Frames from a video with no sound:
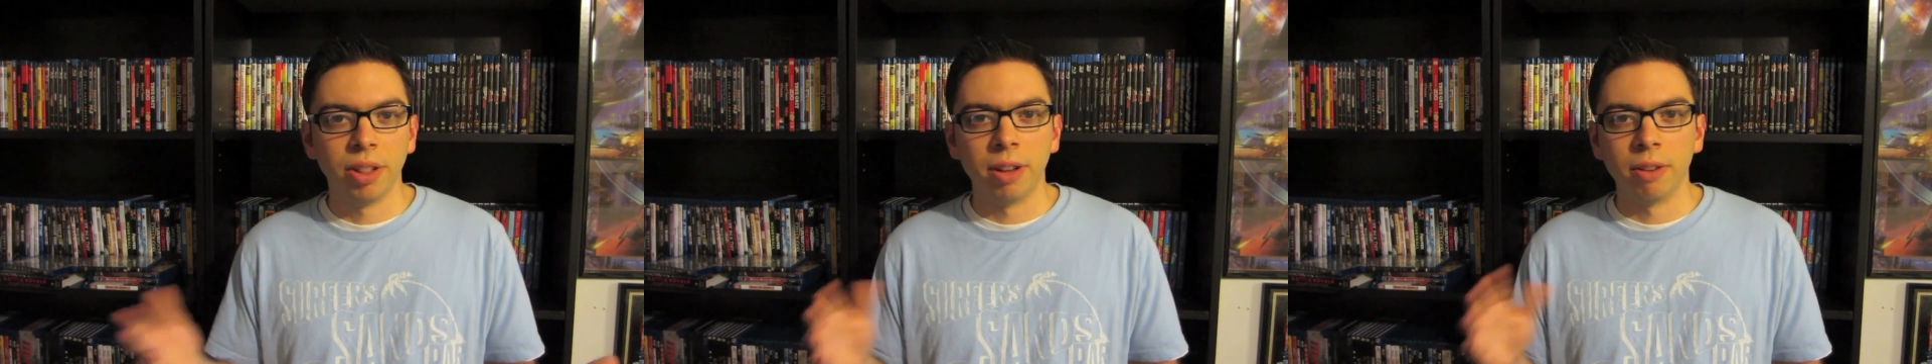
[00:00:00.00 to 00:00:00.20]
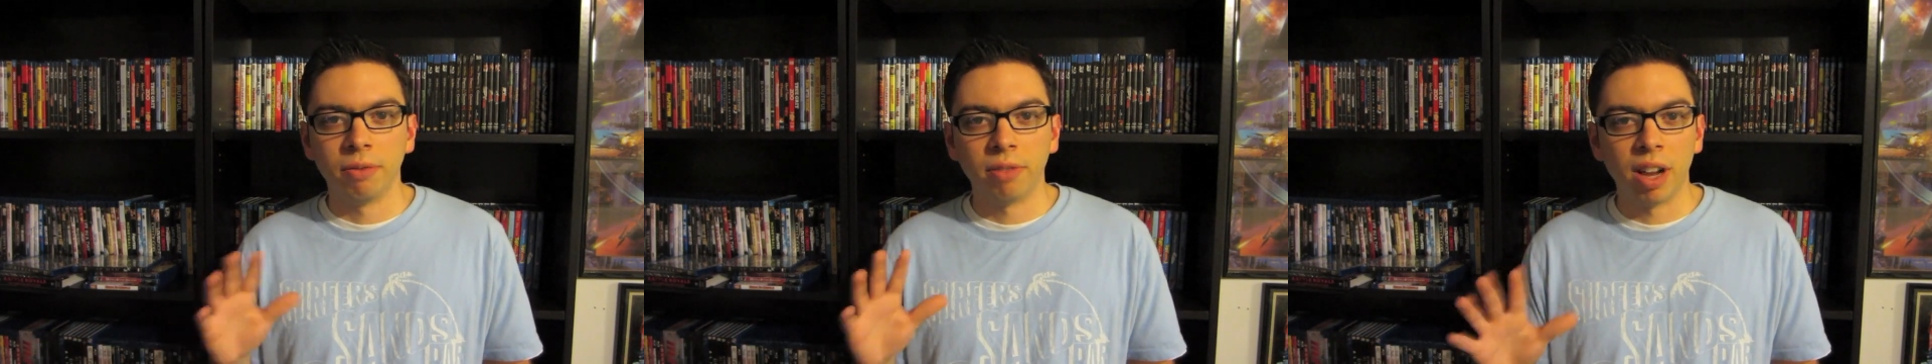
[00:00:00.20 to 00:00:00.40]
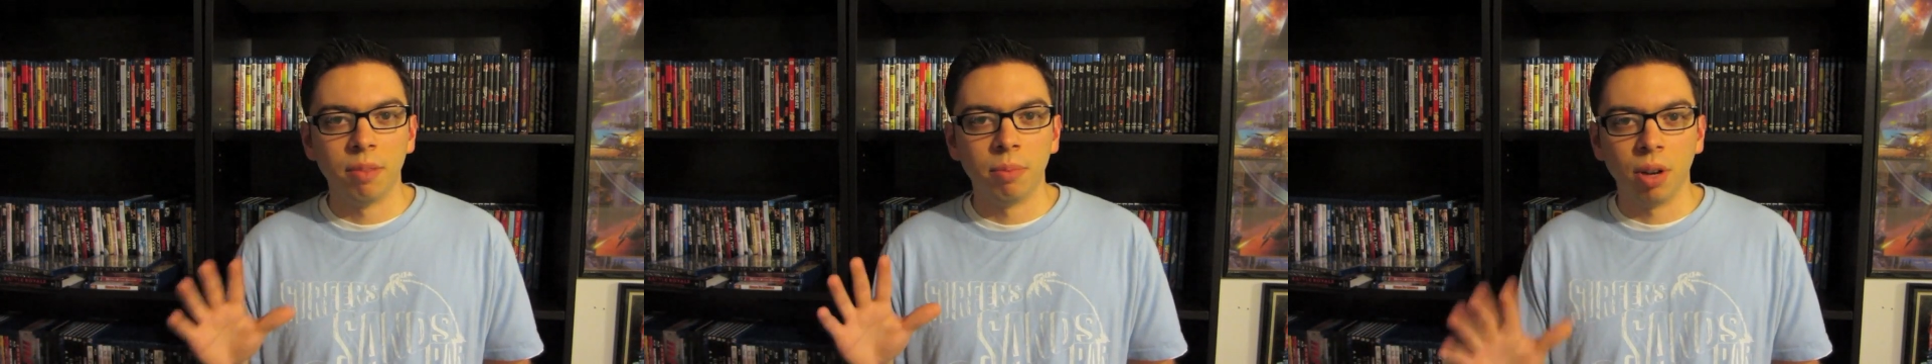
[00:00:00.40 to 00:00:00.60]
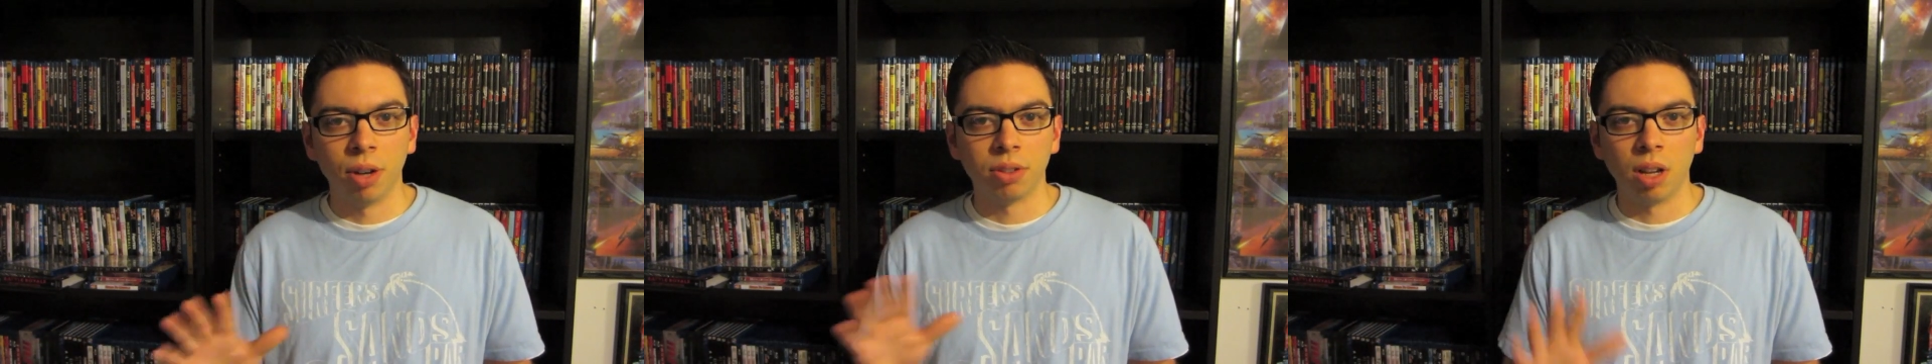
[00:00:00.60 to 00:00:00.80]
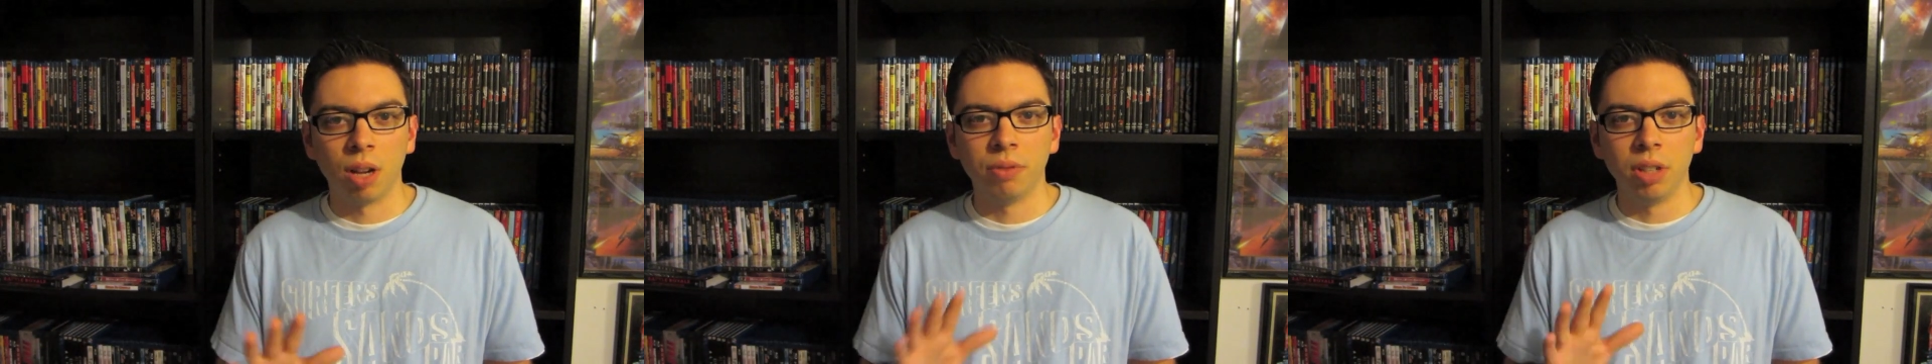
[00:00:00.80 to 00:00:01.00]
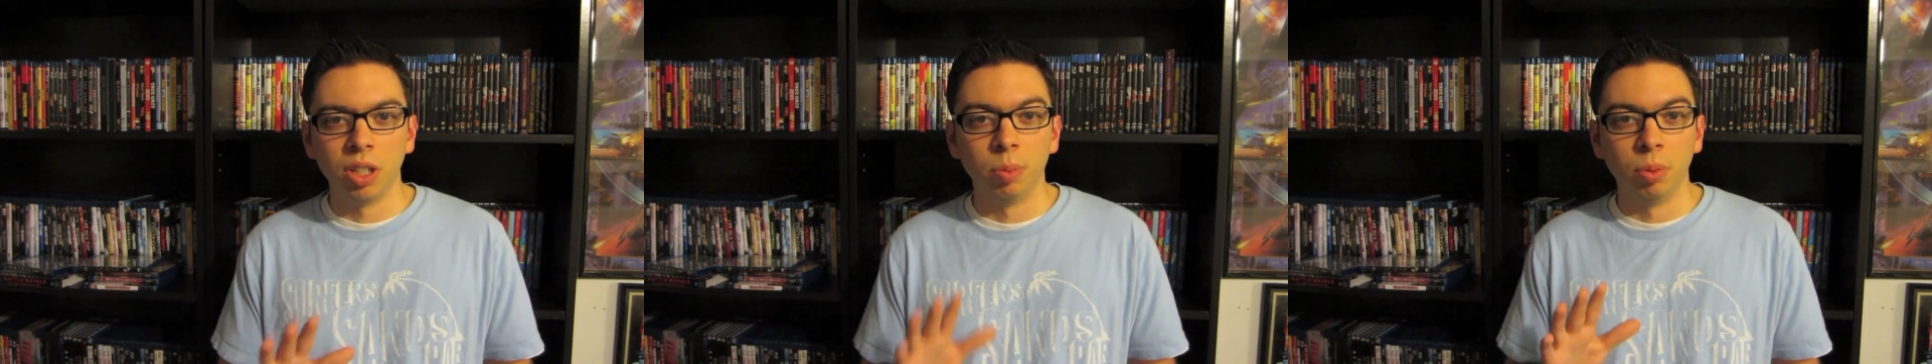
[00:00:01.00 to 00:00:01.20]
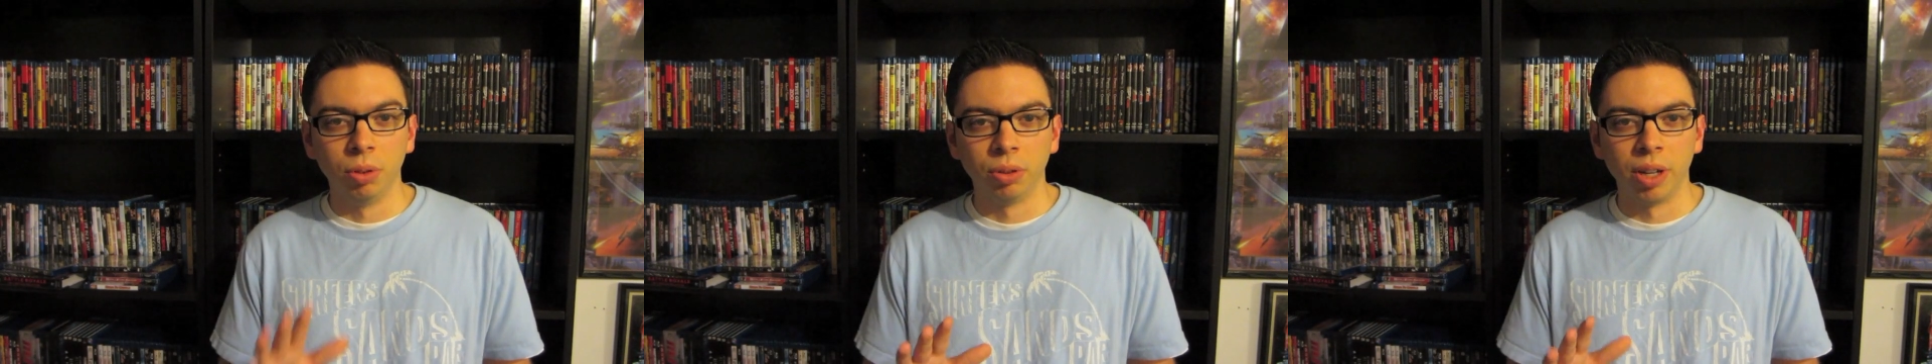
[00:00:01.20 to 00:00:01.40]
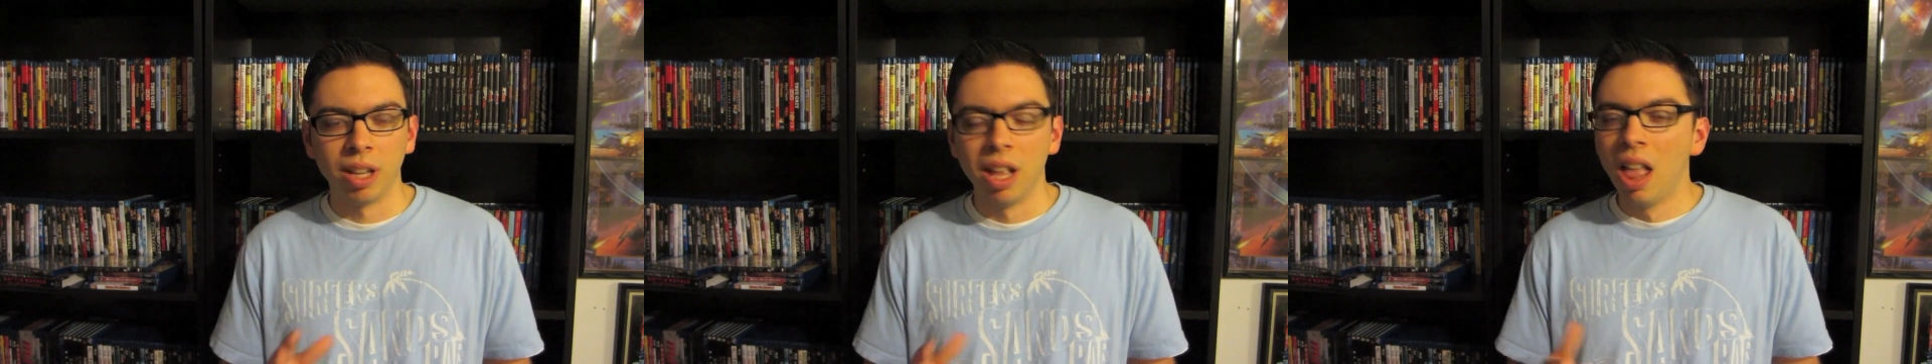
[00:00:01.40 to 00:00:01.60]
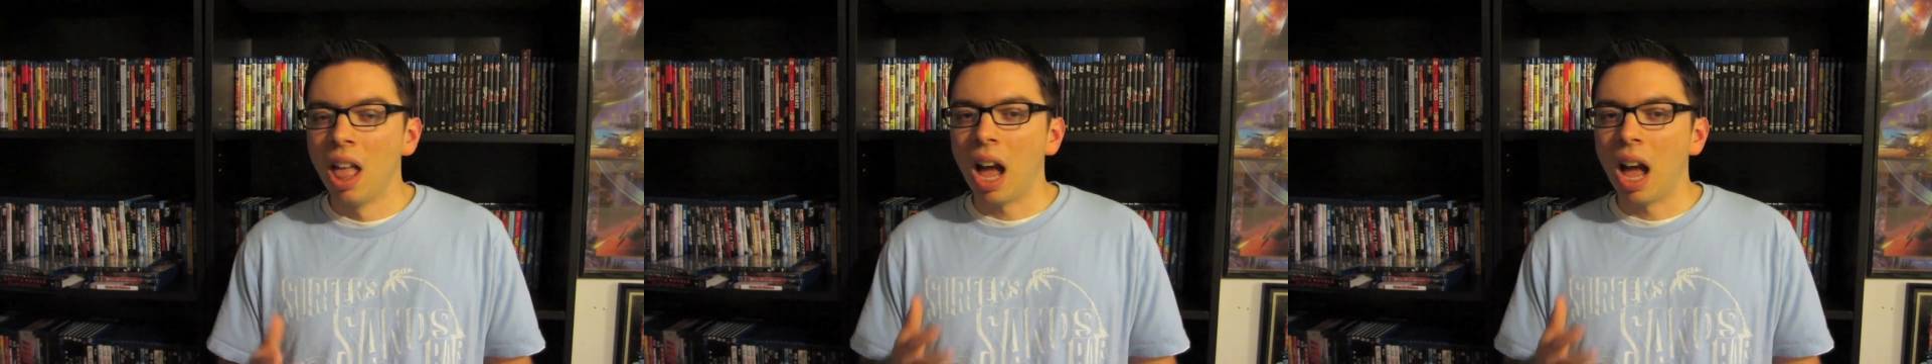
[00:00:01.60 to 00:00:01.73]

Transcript: than five bucks off each Blu-ray.